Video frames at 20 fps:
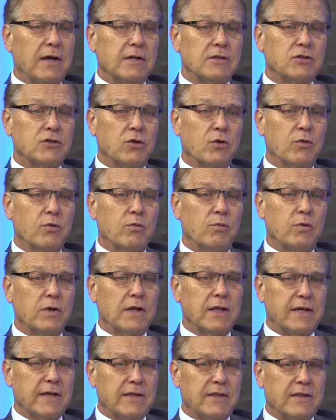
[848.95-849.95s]
So
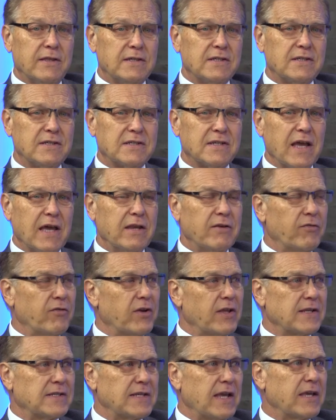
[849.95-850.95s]
really, this is kind of an
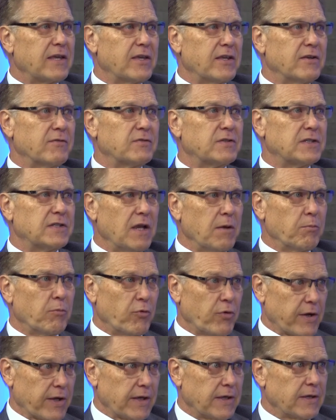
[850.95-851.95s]
executive
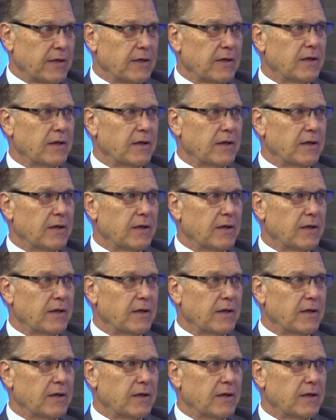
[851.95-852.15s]
summary